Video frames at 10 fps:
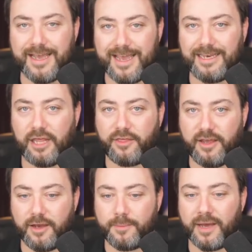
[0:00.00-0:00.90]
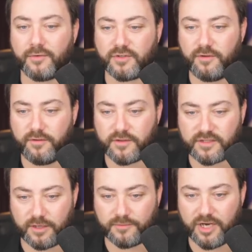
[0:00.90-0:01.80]
anything about the
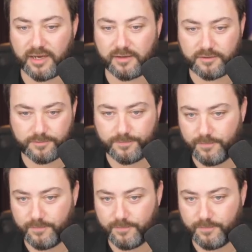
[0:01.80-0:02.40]
subject.